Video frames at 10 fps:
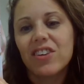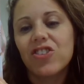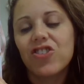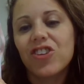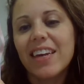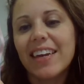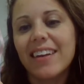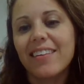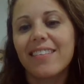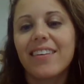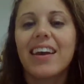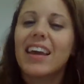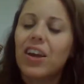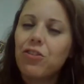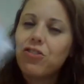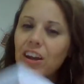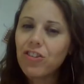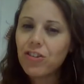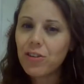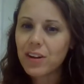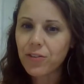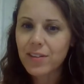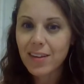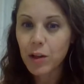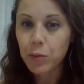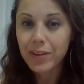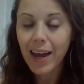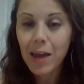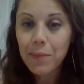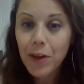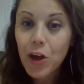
Sheed. Can you change it to a different syllable type?